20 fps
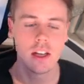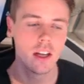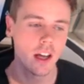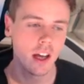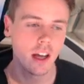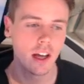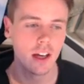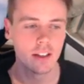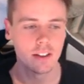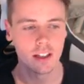
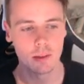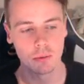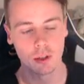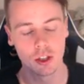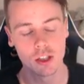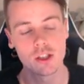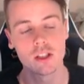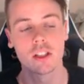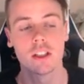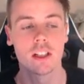and then I'm
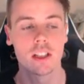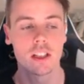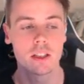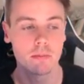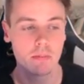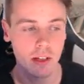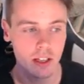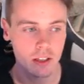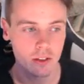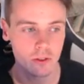just going to
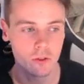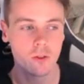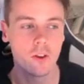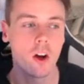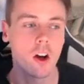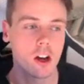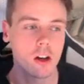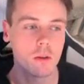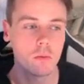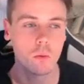explain the
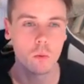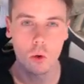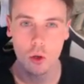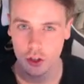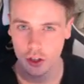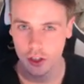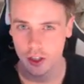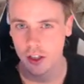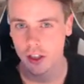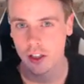farm, what
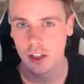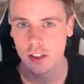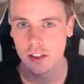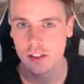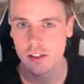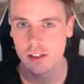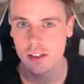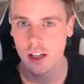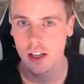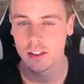you can
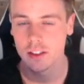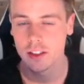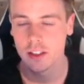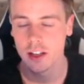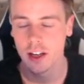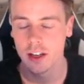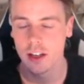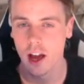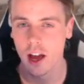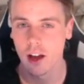get, and then
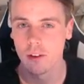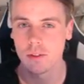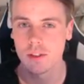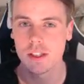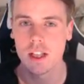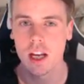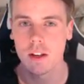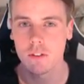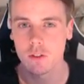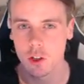I have
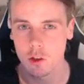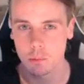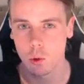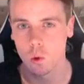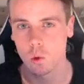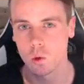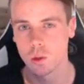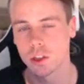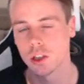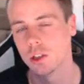saved up
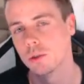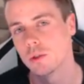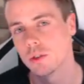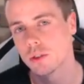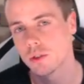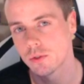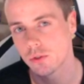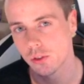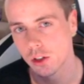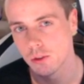all the
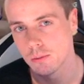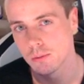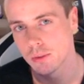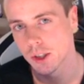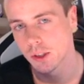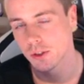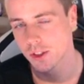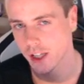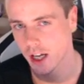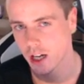loot from
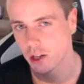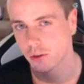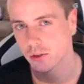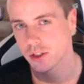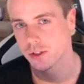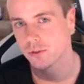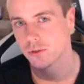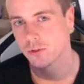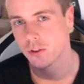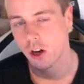those
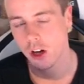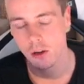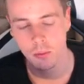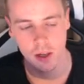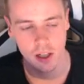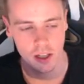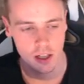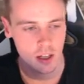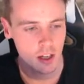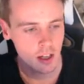hours of
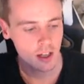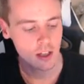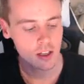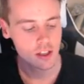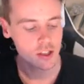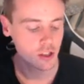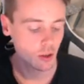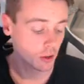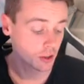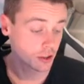farming.
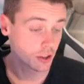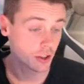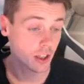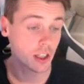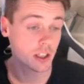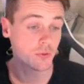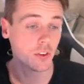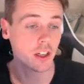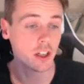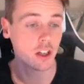So in
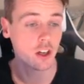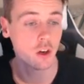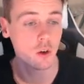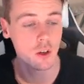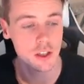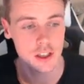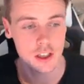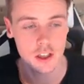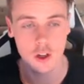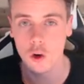today's video,
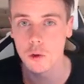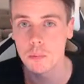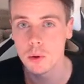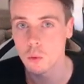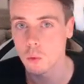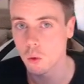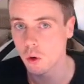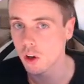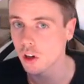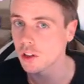it's an
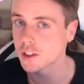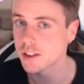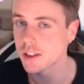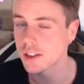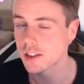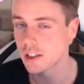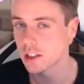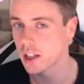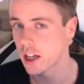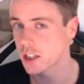open world
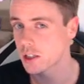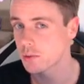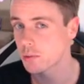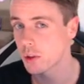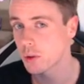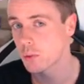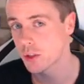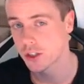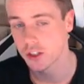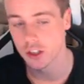since last
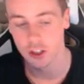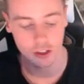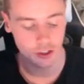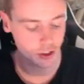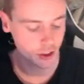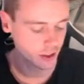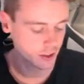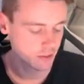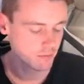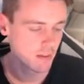week was
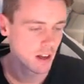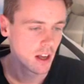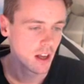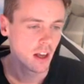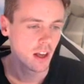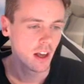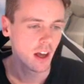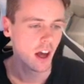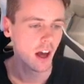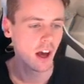dungeon.
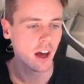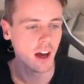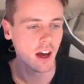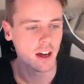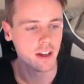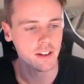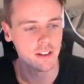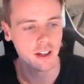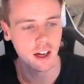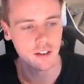
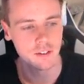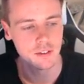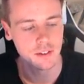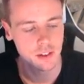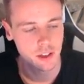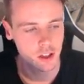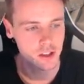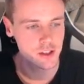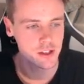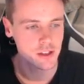And I've
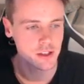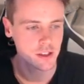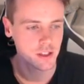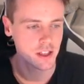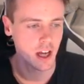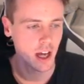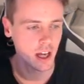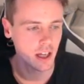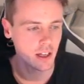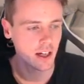done
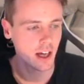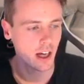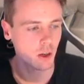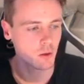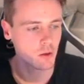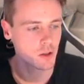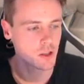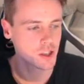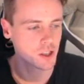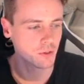10
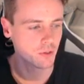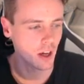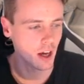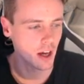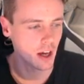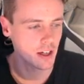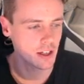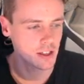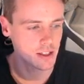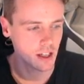hours of
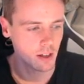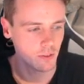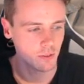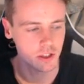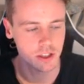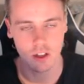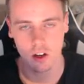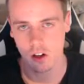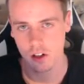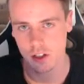ice
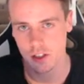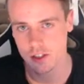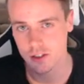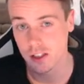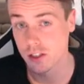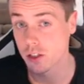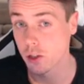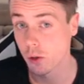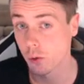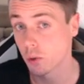avatars. This
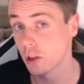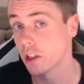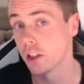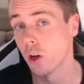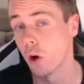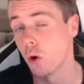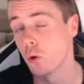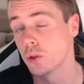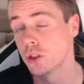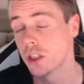is a really
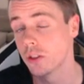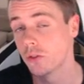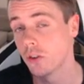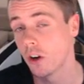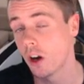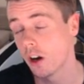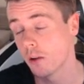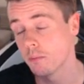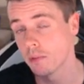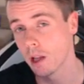OG
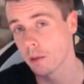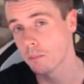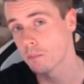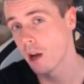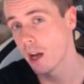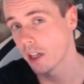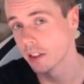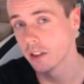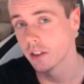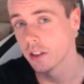farm, like
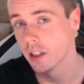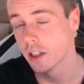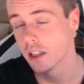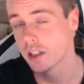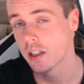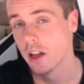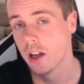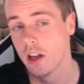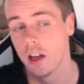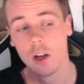back in the
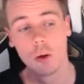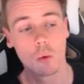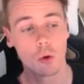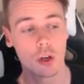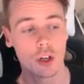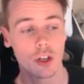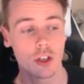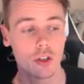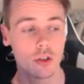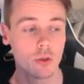days where
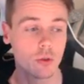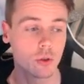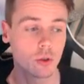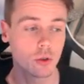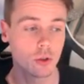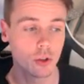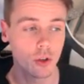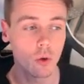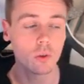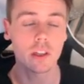you
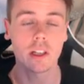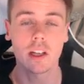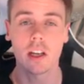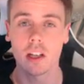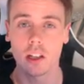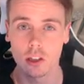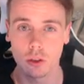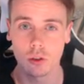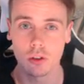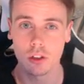could only get
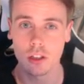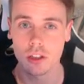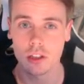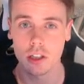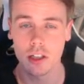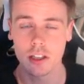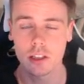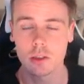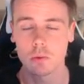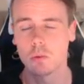Glorious
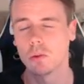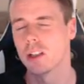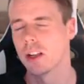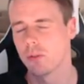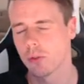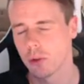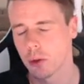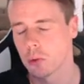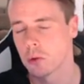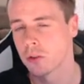Legs. Well,
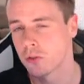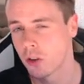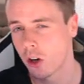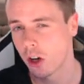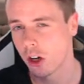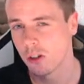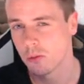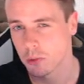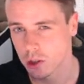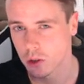everyone
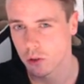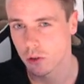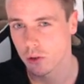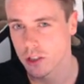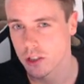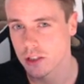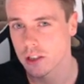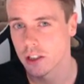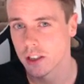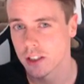farmed
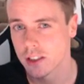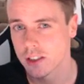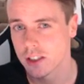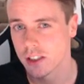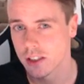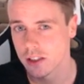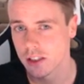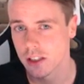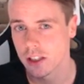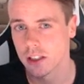Glorious Legs
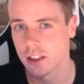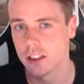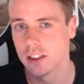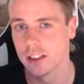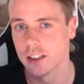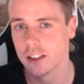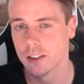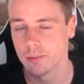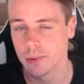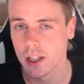in
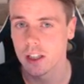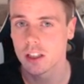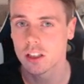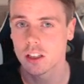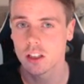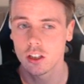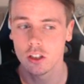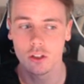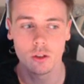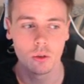
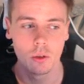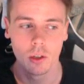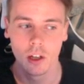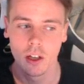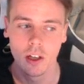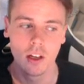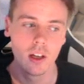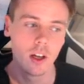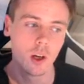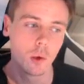AQ.
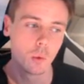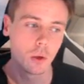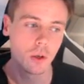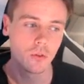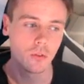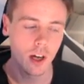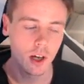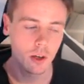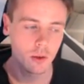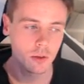We
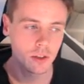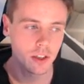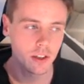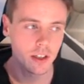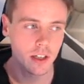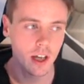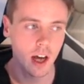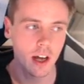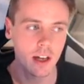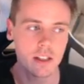found
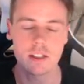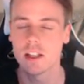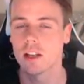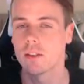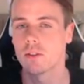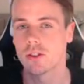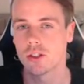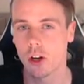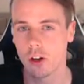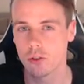the ice
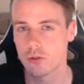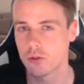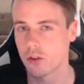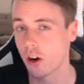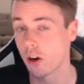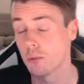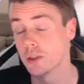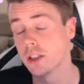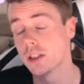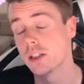avatar
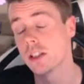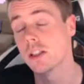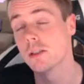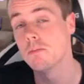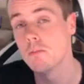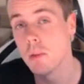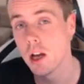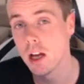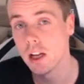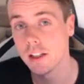farm. This is
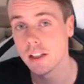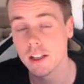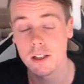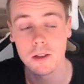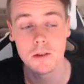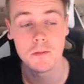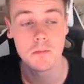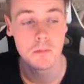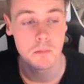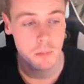
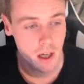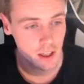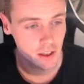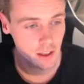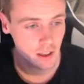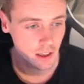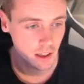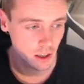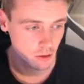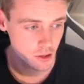many
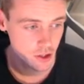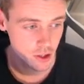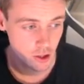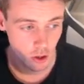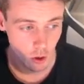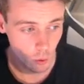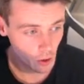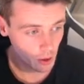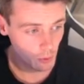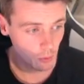years ago
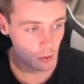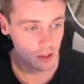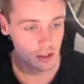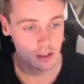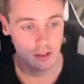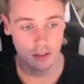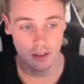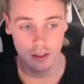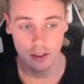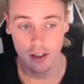when it
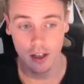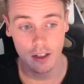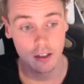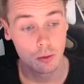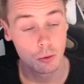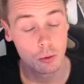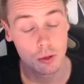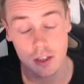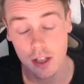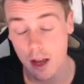was
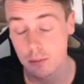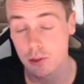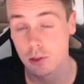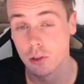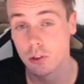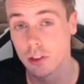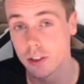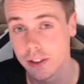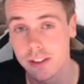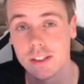
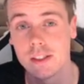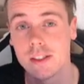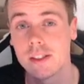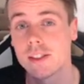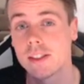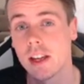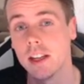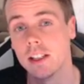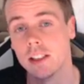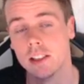absolutely
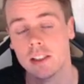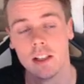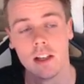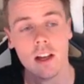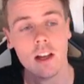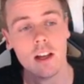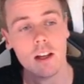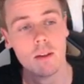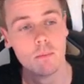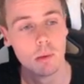insane.
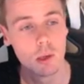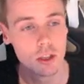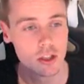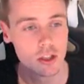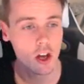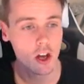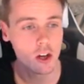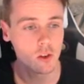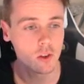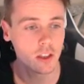Because
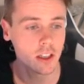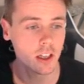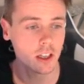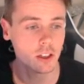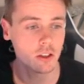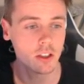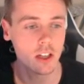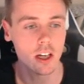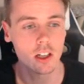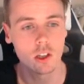only can you
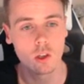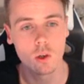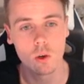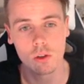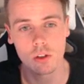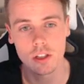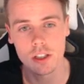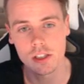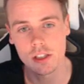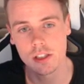get
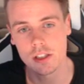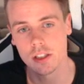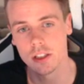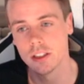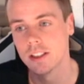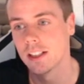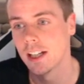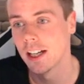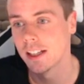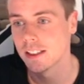glorious
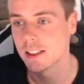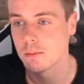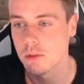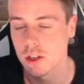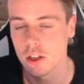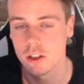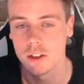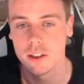items on